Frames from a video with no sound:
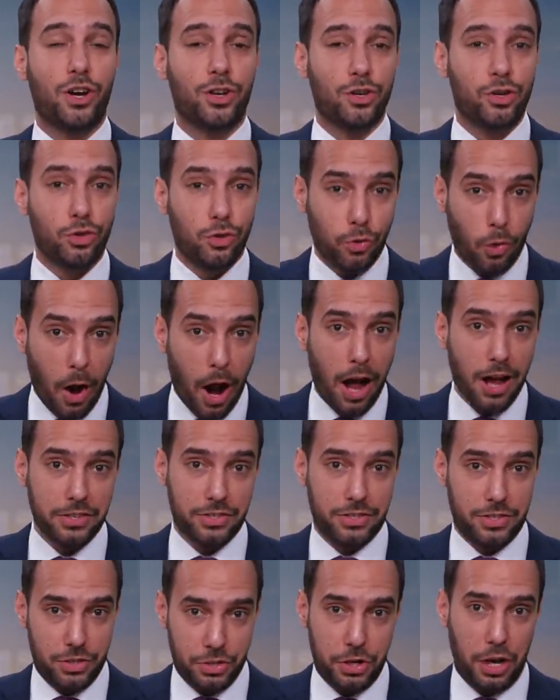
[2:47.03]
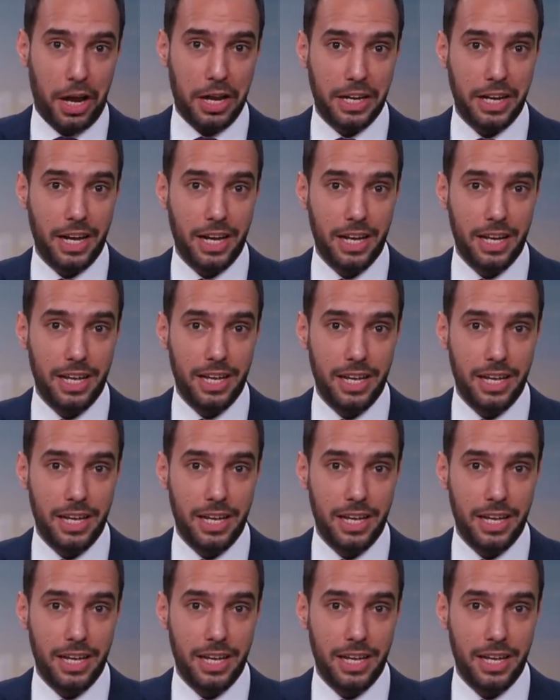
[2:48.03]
across China.